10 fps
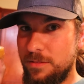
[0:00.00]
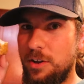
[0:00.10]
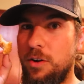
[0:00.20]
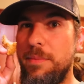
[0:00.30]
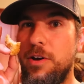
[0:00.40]

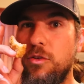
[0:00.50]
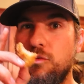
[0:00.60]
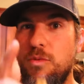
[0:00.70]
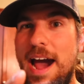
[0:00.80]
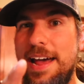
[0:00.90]
they're gonna be
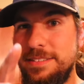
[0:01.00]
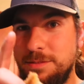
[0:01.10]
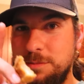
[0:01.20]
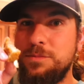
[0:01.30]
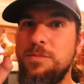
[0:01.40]
on
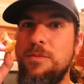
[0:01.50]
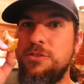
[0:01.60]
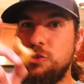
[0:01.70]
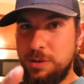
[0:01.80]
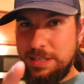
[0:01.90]
rotten
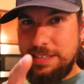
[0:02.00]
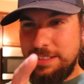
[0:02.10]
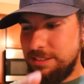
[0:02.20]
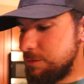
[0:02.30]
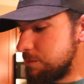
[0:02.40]

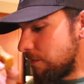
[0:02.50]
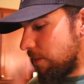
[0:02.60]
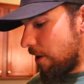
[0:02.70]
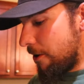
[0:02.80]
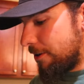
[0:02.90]
trees,
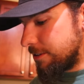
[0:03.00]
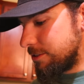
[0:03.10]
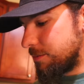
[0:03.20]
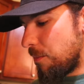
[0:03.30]
logs.